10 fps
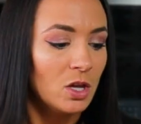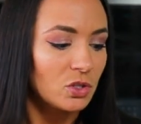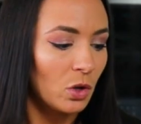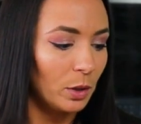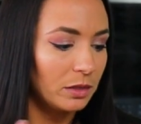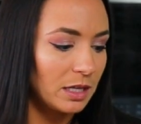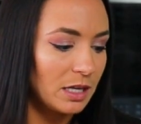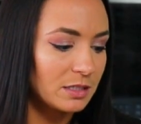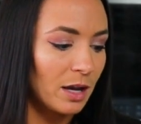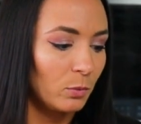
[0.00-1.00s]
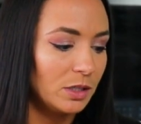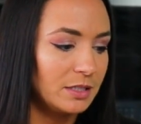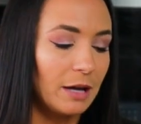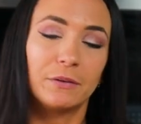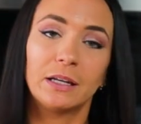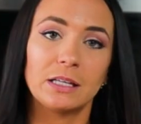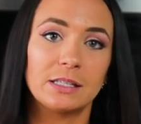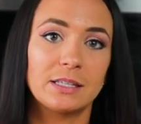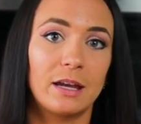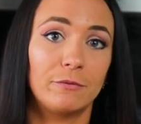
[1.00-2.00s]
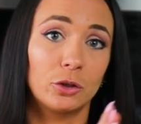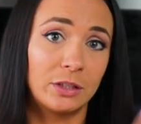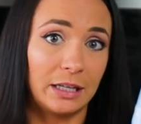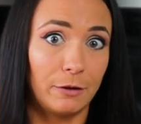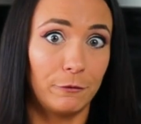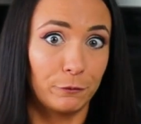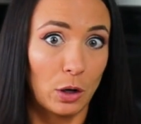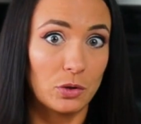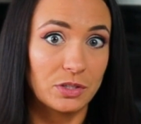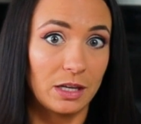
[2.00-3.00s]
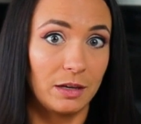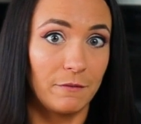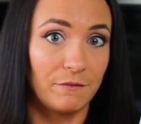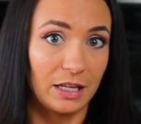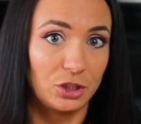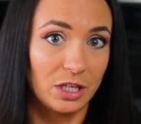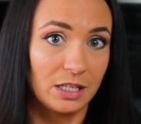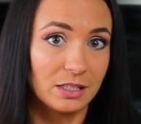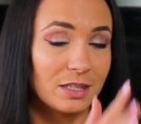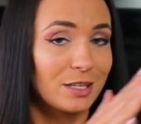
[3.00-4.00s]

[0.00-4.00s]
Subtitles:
So with these, I would definitely say if you're getting frozen veggies,